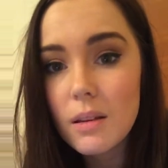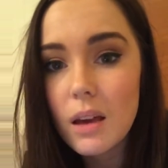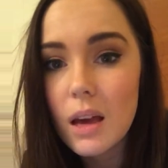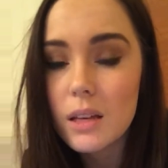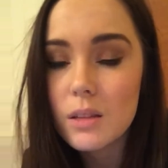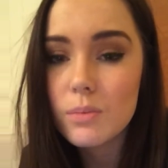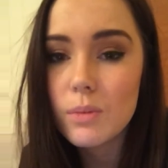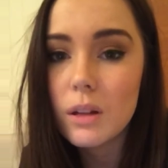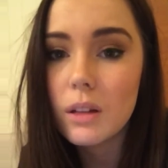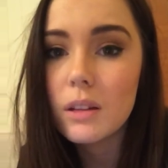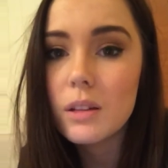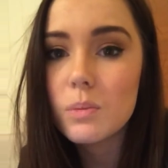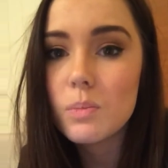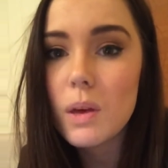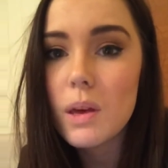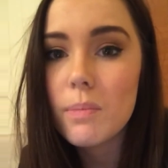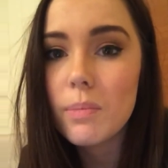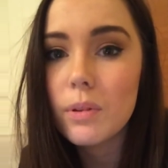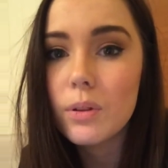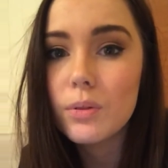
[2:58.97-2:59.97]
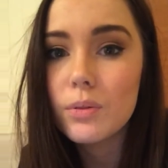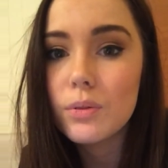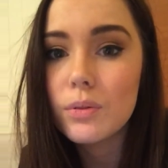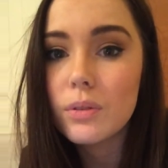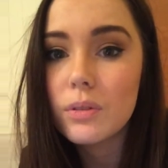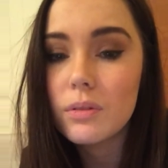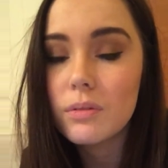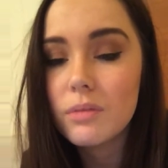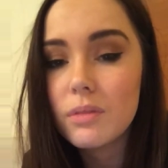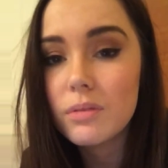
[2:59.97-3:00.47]
as well as people who
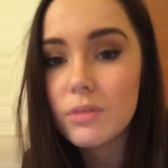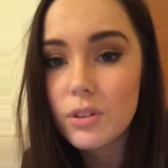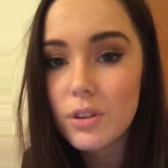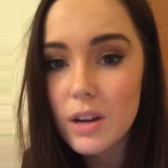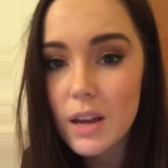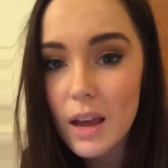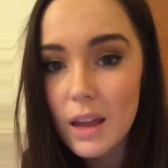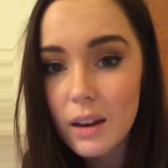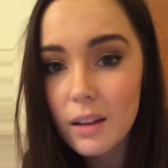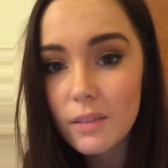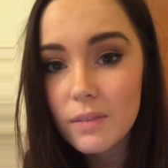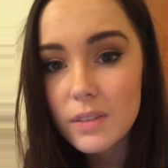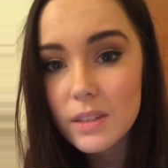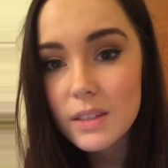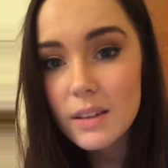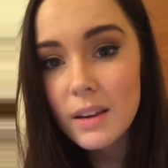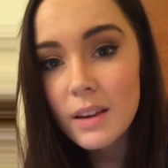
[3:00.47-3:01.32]
are creatives.